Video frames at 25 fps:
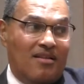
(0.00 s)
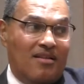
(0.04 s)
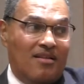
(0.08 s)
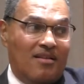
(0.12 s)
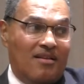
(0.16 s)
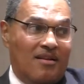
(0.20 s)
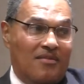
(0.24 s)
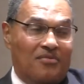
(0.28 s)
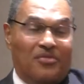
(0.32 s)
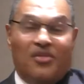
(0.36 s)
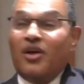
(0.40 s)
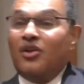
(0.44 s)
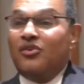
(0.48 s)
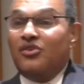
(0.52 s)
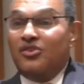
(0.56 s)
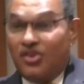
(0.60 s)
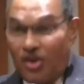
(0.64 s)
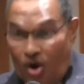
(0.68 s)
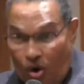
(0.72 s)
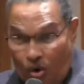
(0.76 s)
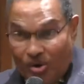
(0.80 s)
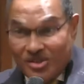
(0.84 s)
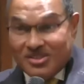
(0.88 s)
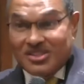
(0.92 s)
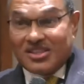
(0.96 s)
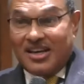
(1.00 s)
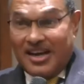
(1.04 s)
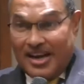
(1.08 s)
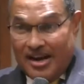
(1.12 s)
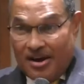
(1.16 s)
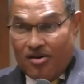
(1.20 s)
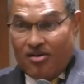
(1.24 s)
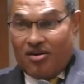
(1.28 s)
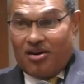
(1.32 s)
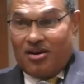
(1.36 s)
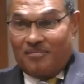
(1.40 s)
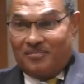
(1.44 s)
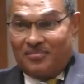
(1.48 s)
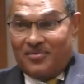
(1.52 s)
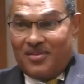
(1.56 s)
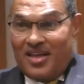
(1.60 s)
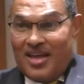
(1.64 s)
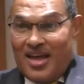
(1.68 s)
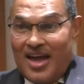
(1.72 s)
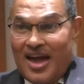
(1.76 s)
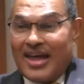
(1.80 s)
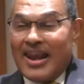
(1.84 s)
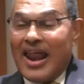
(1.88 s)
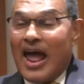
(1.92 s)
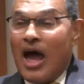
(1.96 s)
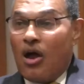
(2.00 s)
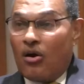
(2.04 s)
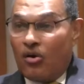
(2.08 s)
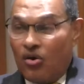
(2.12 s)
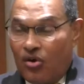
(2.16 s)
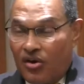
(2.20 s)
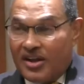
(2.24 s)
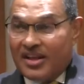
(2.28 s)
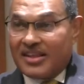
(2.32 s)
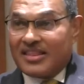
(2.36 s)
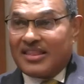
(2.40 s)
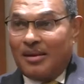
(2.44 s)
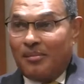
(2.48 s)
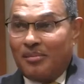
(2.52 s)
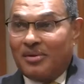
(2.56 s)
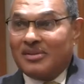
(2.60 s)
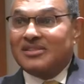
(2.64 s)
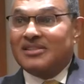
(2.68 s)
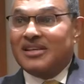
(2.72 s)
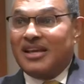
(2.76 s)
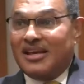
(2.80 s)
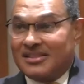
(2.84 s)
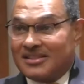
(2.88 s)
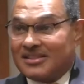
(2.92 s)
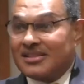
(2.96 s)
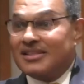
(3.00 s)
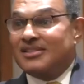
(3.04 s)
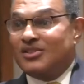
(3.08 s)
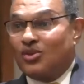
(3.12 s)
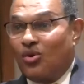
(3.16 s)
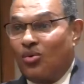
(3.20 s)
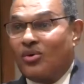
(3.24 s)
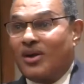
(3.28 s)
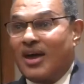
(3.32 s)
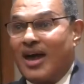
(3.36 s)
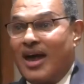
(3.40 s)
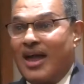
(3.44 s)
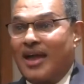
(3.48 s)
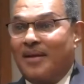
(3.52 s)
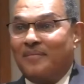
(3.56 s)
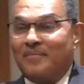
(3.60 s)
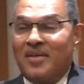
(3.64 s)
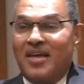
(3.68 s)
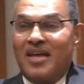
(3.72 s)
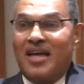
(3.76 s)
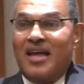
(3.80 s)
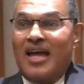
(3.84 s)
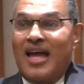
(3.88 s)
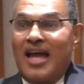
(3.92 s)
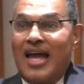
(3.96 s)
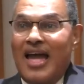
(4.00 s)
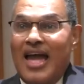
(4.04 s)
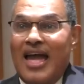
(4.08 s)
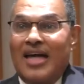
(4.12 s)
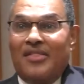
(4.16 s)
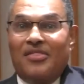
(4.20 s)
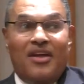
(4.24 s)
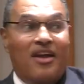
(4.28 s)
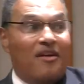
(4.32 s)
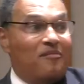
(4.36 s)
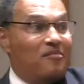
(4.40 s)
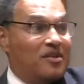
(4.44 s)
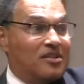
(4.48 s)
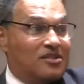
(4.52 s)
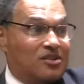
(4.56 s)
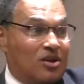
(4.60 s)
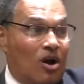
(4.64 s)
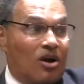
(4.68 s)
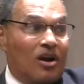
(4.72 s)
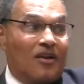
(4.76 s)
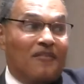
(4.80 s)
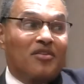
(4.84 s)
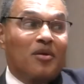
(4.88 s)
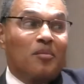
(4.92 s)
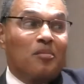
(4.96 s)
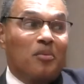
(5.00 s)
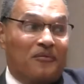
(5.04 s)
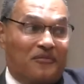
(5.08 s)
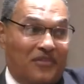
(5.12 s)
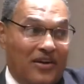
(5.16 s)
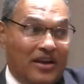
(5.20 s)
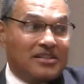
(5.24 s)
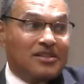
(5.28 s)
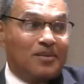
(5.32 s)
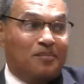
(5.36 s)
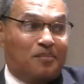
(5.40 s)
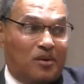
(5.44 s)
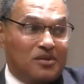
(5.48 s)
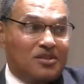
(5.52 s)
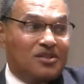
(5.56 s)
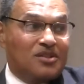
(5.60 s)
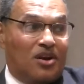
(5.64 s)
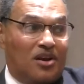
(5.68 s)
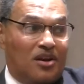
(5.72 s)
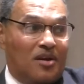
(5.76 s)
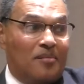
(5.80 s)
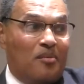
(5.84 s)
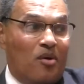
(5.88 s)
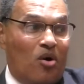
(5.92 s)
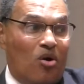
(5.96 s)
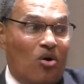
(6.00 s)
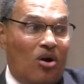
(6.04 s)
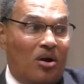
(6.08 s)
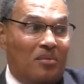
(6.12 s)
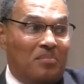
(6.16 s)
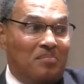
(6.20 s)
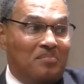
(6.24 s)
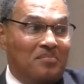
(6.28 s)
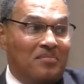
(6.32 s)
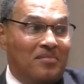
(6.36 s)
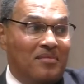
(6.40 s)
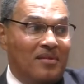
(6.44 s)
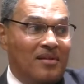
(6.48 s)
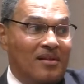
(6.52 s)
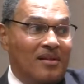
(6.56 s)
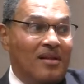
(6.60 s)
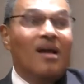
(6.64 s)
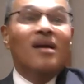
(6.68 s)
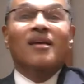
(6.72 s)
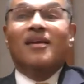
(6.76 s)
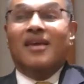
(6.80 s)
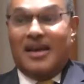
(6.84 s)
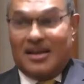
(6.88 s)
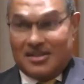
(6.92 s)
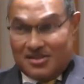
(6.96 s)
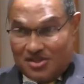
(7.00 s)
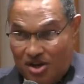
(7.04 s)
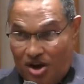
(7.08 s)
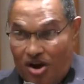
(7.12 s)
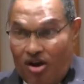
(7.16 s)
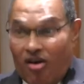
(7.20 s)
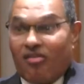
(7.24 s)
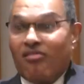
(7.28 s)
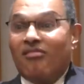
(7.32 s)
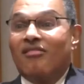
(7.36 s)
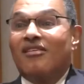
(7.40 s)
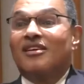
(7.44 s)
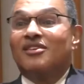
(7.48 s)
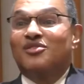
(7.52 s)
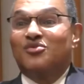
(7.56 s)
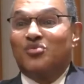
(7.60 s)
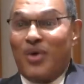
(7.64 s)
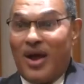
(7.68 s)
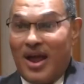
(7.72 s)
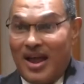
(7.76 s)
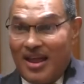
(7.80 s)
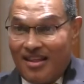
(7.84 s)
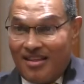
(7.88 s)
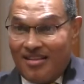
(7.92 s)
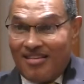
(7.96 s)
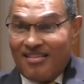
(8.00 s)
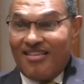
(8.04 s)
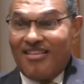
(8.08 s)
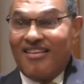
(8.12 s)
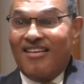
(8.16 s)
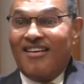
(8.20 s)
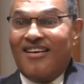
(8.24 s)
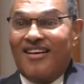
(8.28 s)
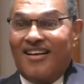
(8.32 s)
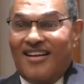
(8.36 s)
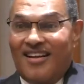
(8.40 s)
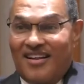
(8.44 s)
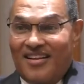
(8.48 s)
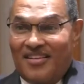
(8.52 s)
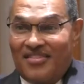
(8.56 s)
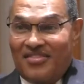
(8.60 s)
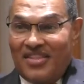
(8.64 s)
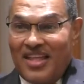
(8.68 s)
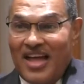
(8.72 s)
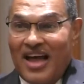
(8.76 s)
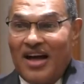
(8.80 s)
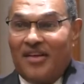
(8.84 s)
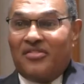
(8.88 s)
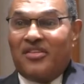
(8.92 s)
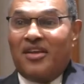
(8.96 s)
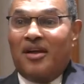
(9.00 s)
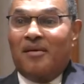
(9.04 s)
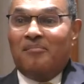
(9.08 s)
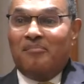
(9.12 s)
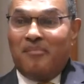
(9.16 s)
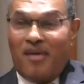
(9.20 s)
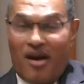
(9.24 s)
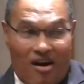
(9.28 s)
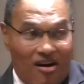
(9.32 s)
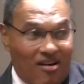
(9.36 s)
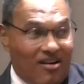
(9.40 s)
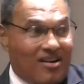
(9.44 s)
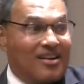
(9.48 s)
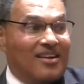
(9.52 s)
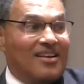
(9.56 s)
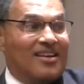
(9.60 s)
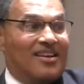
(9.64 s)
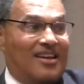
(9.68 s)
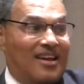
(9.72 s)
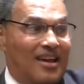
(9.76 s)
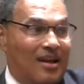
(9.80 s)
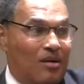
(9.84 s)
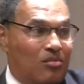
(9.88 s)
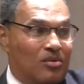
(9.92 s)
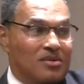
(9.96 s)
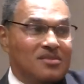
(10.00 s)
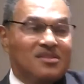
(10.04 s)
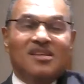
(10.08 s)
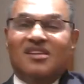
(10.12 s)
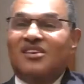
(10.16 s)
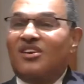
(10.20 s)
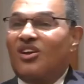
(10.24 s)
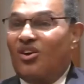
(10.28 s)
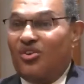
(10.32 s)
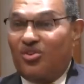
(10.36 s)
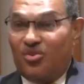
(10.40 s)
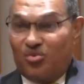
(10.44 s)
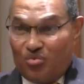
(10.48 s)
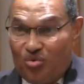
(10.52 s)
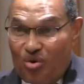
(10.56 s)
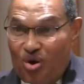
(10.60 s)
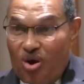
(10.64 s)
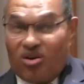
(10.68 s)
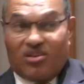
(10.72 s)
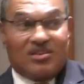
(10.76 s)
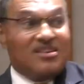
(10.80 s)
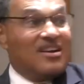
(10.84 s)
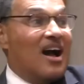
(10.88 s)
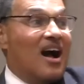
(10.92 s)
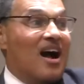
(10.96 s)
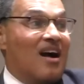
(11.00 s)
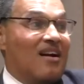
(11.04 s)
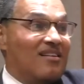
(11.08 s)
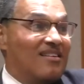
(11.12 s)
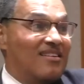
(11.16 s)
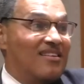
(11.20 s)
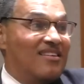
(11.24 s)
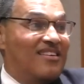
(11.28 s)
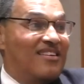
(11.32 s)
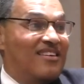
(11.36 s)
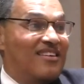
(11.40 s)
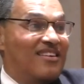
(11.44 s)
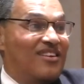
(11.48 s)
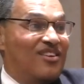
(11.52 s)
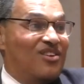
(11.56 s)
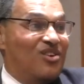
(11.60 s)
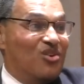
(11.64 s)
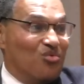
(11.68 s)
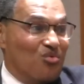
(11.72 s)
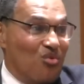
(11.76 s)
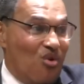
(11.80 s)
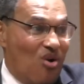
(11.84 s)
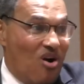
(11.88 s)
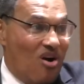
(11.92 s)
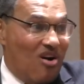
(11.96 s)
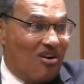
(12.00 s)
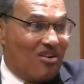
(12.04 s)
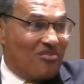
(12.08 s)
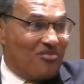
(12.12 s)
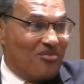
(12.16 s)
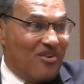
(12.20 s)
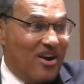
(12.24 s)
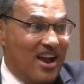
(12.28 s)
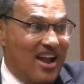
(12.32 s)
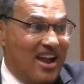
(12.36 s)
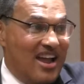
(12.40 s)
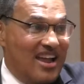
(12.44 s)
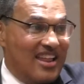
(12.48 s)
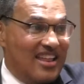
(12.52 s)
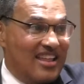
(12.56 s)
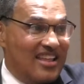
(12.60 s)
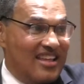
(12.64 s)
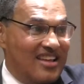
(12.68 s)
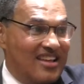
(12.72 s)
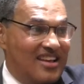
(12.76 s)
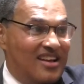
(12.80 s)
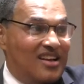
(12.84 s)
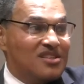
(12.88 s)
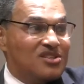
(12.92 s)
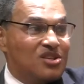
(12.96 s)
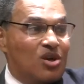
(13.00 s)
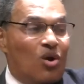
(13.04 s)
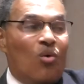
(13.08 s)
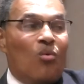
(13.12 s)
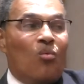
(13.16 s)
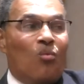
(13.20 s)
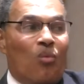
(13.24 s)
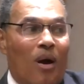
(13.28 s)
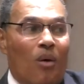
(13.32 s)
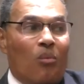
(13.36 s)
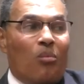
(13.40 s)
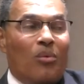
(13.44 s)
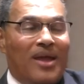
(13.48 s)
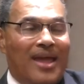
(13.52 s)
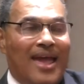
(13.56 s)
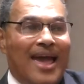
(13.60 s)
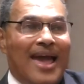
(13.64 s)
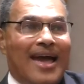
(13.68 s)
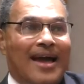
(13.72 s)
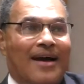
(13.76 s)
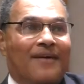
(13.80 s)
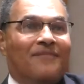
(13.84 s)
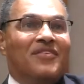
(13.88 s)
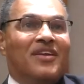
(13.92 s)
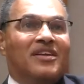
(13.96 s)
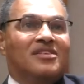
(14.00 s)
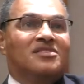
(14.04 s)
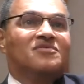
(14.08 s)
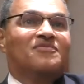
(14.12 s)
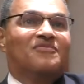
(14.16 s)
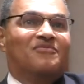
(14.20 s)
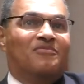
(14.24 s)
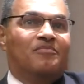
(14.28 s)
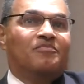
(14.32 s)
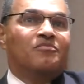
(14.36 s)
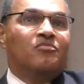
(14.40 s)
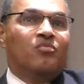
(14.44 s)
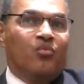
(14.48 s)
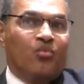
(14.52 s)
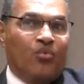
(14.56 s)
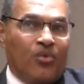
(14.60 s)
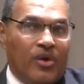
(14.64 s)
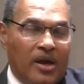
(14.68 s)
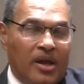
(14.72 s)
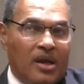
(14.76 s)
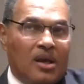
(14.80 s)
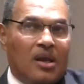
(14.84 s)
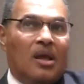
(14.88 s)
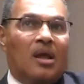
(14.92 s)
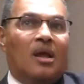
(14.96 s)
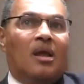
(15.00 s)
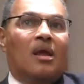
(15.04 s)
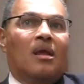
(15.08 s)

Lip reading: They'll know it's an error. And I'll look at them and say, is this okay? And they've been taught, if the professor puts it on the board, yes, sir, it's right. Now, the American kid will say, no, you're wrong, Doc. Mm-hmm. You're wrong, right? So what we have that's really